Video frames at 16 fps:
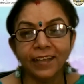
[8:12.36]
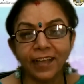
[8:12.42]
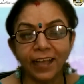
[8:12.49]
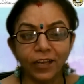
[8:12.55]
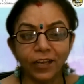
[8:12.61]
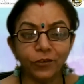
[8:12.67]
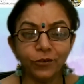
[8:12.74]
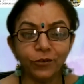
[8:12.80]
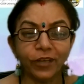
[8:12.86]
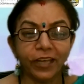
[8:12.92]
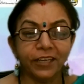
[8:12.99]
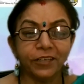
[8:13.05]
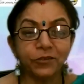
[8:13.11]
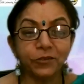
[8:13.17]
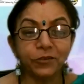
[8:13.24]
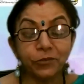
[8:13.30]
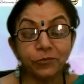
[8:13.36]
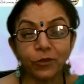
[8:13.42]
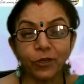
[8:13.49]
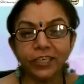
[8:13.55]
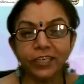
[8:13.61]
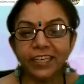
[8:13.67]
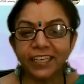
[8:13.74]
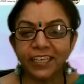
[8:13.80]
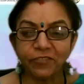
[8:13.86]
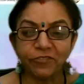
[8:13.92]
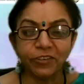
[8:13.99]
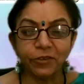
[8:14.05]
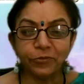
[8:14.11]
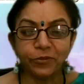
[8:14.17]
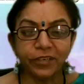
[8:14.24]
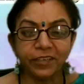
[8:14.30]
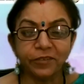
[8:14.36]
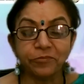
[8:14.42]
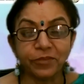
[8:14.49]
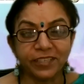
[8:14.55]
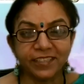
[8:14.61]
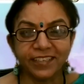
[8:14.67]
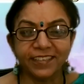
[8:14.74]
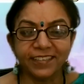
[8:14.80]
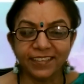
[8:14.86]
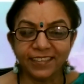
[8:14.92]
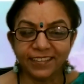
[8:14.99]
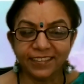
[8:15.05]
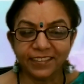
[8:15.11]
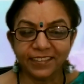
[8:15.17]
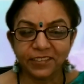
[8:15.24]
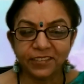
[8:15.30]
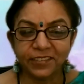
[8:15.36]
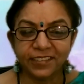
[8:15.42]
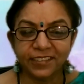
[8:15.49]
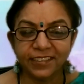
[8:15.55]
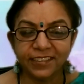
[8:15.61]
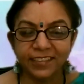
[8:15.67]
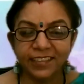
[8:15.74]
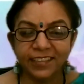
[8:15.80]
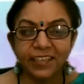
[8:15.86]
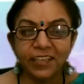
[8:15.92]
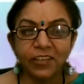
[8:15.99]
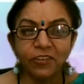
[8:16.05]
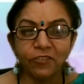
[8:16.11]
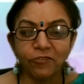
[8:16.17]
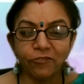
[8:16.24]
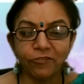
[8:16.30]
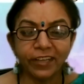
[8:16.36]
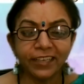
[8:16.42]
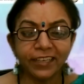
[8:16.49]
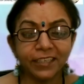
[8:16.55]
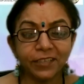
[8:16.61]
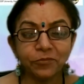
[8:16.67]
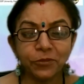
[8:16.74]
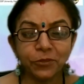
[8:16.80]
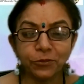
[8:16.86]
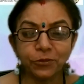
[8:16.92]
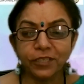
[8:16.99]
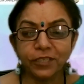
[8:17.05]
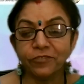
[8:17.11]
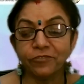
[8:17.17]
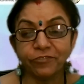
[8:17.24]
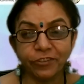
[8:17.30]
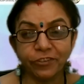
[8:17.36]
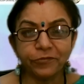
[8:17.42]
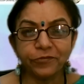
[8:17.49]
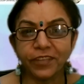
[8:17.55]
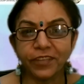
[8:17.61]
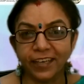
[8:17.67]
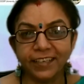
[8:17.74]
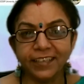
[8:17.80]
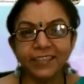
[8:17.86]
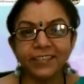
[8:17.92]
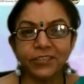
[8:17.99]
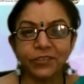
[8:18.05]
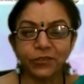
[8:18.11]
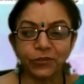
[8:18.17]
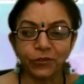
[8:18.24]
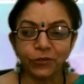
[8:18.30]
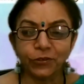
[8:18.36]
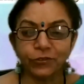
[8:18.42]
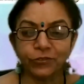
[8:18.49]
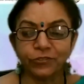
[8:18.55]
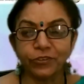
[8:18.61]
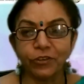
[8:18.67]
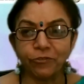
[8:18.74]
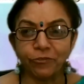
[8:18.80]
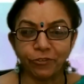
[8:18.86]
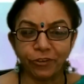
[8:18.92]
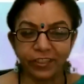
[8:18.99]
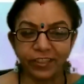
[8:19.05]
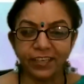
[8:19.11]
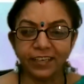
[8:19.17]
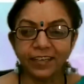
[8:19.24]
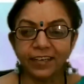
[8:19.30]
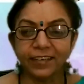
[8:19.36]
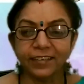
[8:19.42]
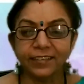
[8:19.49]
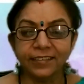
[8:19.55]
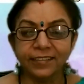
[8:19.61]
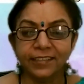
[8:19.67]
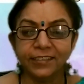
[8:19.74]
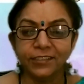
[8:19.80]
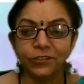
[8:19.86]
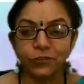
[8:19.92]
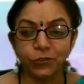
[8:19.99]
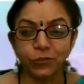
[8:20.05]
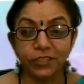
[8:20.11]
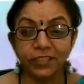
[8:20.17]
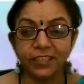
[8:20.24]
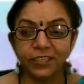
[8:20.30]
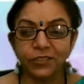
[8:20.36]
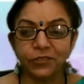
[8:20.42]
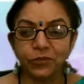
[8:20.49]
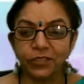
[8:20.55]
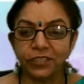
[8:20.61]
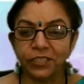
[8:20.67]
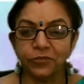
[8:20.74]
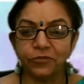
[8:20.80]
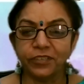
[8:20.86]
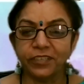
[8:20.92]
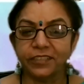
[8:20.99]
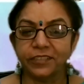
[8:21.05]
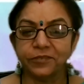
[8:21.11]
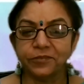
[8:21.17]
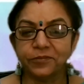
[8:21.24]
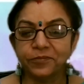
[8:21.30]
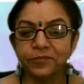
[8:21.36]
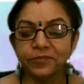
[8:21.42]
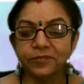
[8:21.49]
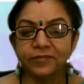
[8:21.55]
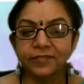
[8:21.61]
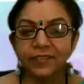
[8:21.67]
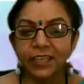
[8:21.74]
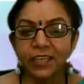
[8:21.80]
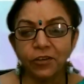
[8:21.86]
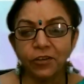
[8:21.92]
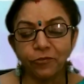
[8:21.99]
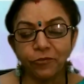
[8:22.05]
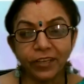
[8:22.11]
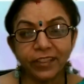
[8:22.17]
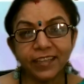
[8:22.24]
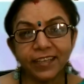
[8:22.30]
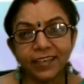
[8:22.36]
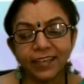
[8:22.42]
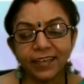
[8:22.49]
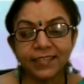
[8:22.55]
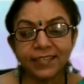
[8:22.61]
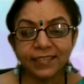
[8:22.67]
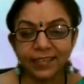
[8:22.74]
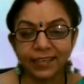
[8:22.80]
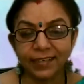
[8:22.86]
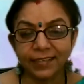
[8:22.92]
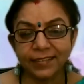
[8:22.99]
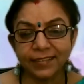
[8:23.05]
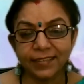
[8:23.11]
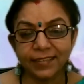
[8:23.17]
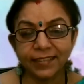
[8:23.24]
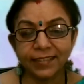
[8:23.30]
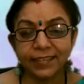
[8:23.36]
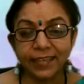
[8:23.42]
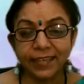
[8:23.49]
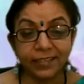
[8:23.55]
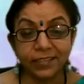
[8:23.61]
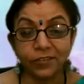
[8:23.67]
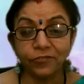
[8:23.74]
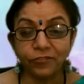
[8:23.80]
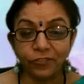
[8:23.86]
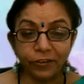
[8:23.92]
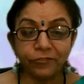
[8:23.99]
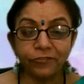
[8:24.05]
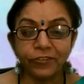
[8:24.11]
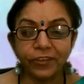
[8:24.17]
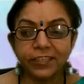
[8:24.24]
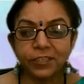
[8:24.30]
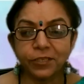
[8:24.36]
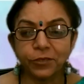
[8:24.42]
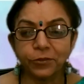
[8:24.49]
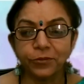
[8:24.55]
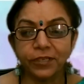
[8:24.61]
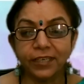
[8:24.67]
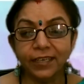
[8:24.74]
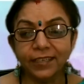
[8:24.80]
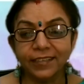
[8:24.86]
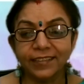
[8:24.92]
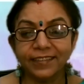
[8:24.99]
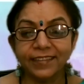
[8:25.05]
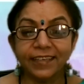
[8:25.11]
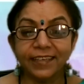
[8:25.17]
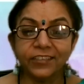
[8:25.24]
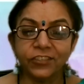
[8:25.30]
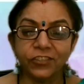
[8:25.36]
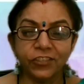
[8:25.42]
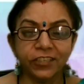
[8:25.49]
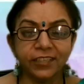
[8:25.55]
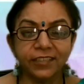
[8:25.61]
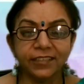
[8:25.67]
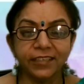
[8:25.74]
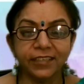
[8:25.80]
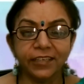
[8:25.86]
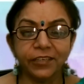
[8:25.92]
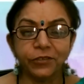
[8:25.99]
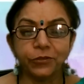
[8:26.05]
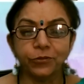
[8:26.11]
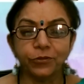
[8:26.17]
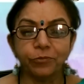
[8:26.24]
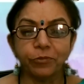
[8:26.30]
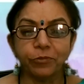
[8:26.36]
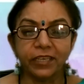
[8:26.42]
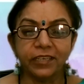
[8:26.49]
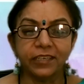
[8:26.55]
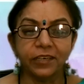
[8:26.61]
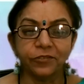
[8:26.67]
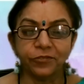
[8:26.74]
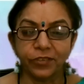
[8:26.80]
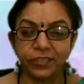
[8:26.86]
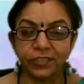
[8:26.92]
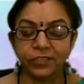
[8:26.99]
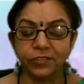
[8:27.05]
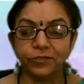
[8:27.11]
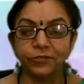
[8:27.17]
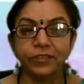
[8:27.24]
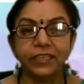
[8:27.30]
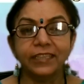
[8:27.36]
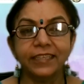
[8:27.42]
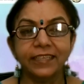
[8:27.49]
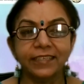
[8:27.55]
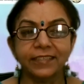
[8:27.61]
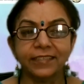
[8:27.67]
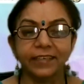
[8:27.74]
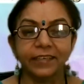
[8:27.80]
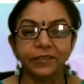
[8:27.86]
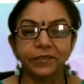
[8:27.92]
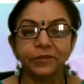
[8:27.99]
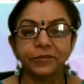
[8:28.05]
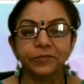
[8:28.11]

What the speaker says: Hello and good morning, everyone present here. Welcome to the fifth edition of Vritika 2021. Vritika started as a film festival, then turned into a media festival this year.